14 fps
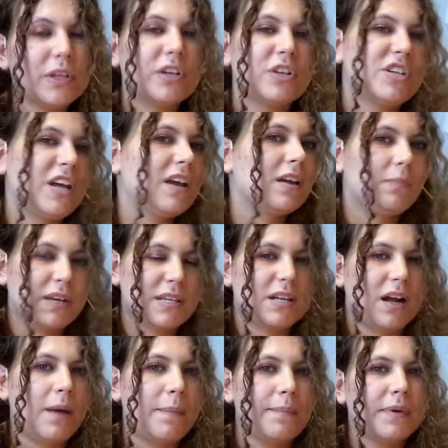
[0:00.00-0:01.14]
good shake and mix it
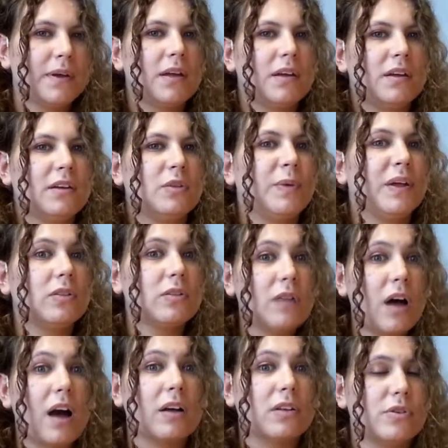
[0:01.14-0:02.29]
up, you'll be a
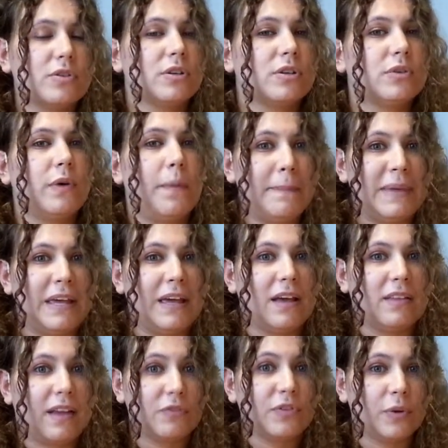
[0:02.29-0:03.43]
lot closer to it
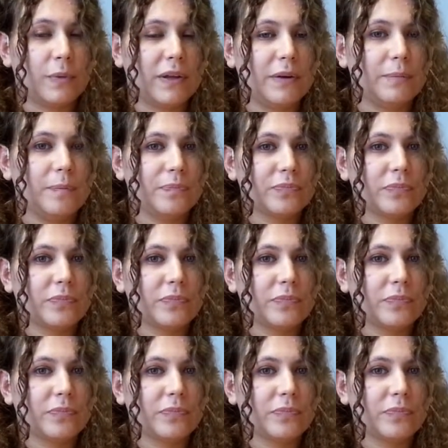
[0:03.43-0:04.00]
being that fluid.